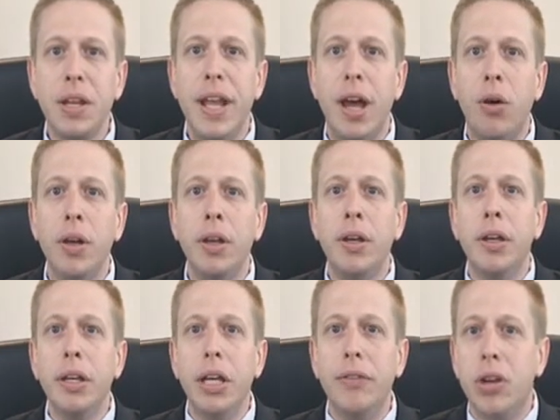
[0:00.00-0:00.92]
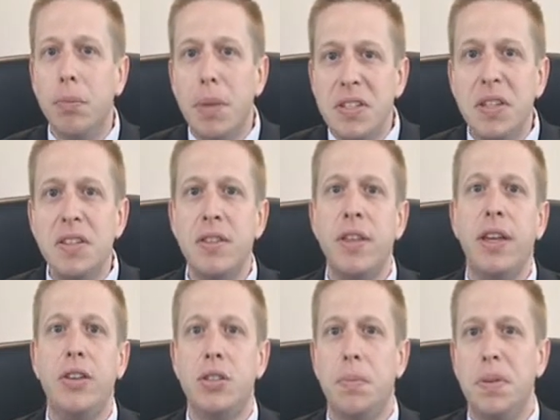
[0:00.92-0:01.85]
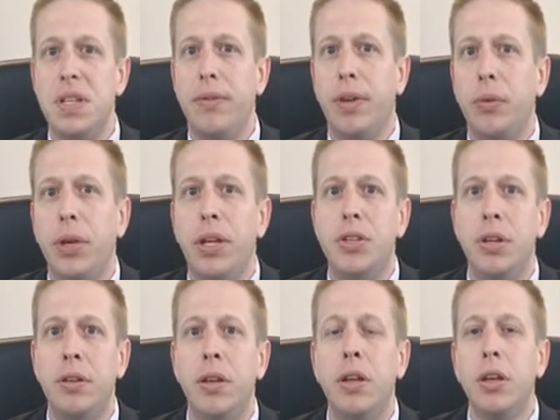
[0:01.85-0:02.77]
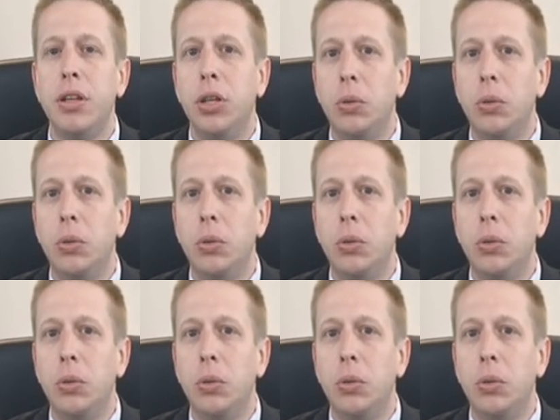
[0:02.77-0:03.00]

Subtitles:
Now, if you're a business in the Asia Pacific region,